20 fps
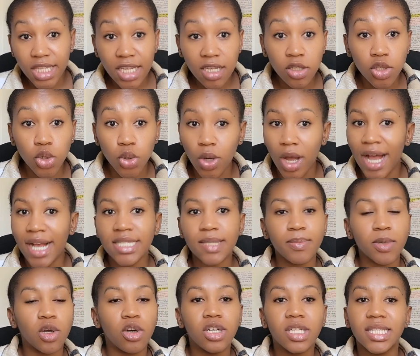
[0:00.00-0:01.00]
to us
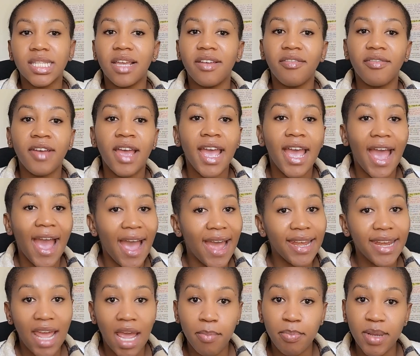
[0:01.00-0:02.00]
because they've
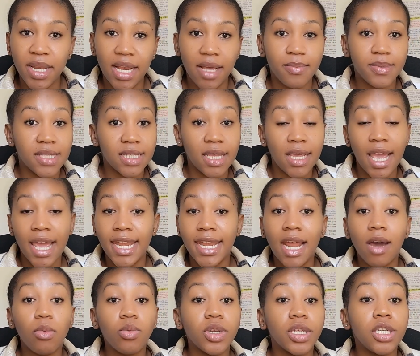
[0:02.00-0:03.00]
had epilepsy, and
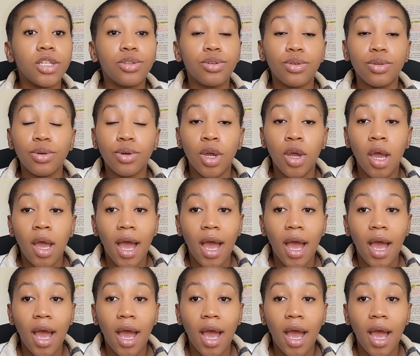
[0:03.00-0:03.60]
now we need to